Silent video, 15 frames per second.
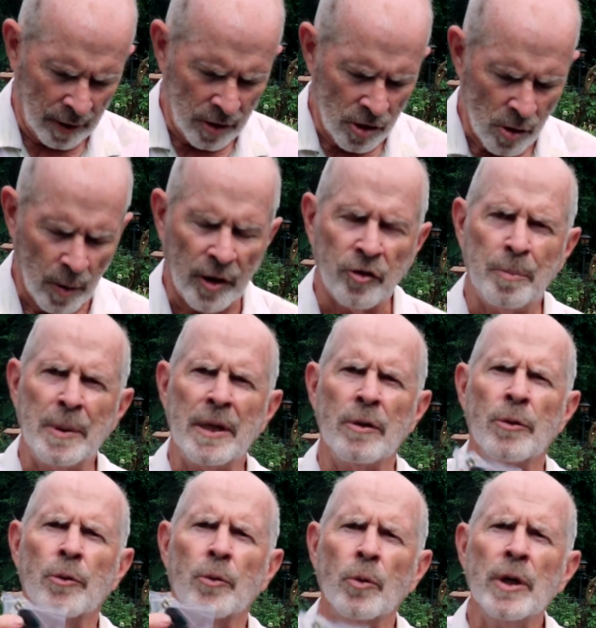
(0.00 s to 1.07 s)
the
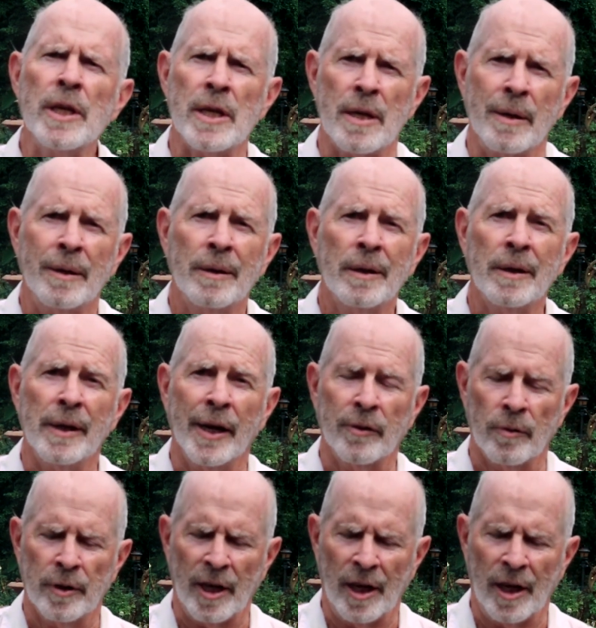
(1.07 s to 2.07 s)
USB 3 connector